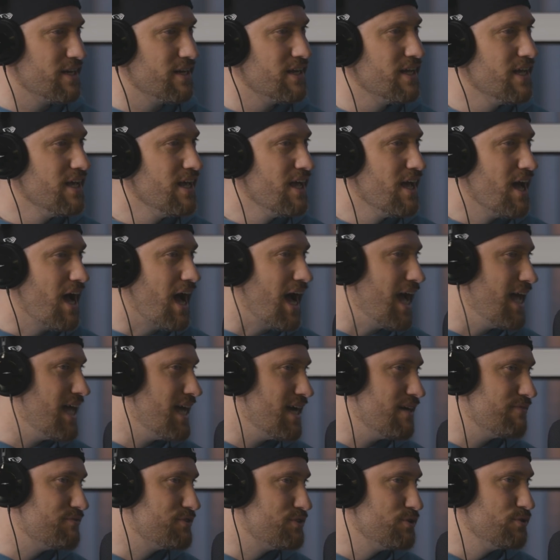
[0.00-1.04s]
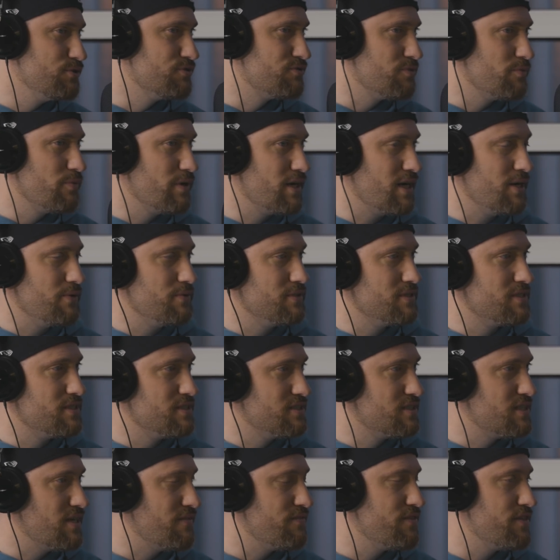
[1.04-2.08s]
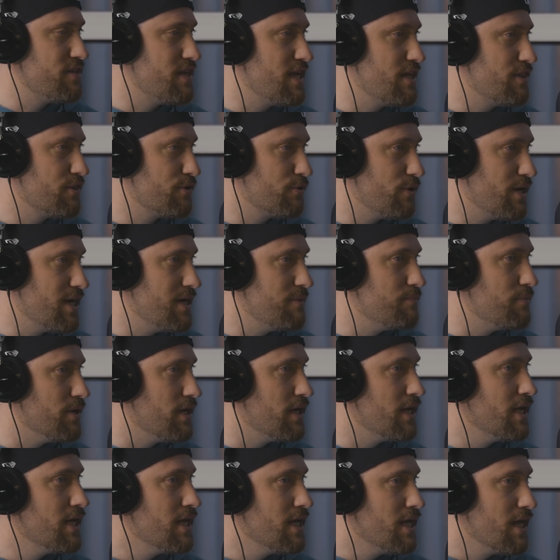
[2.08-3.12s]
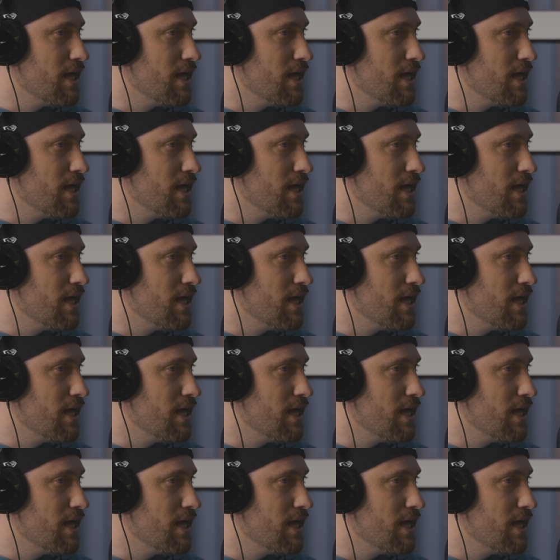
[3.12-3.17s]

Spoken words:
And I have shoes from when I was in 7th and 8th grade, but